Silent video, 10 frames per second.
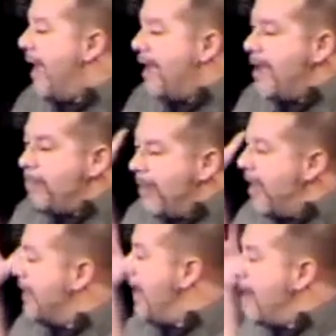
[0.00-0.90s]
I'm
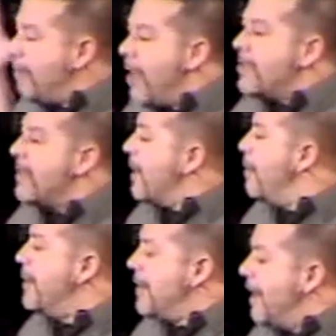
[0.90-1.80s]
like I'm lost, like
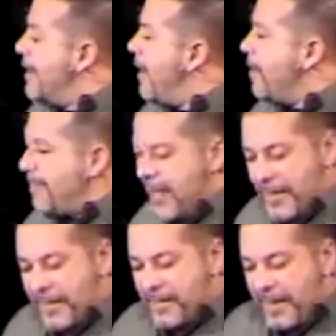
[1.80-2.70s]
I'm a, a, caravan
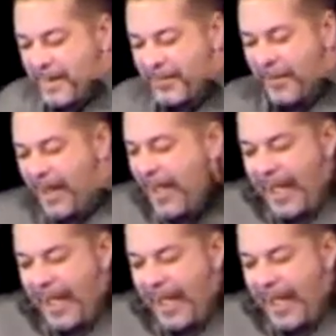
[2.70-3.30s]
in the desert.